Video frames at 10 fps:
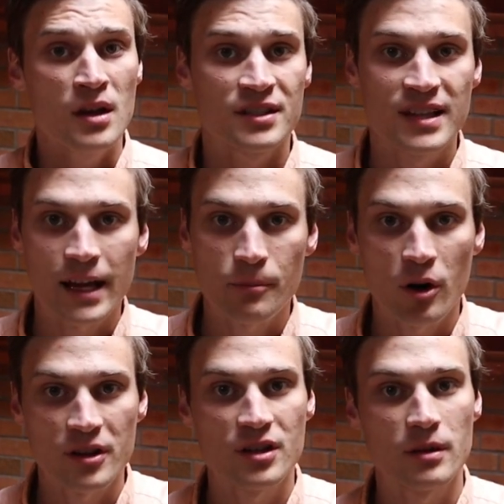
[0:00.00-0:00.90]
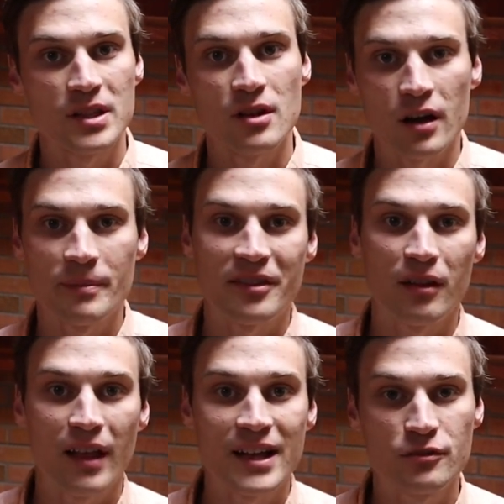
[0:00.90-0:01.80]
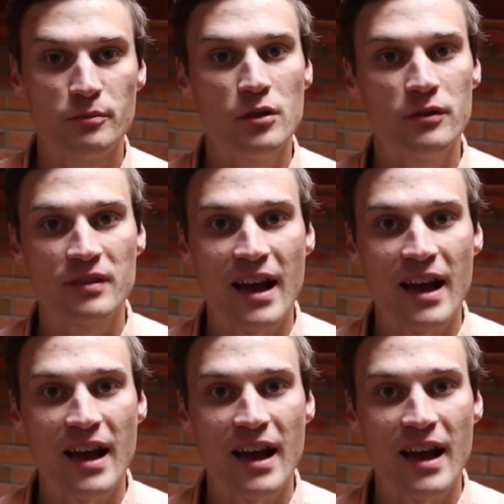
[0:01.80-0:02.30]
Second part is going to be talking about the Let's Move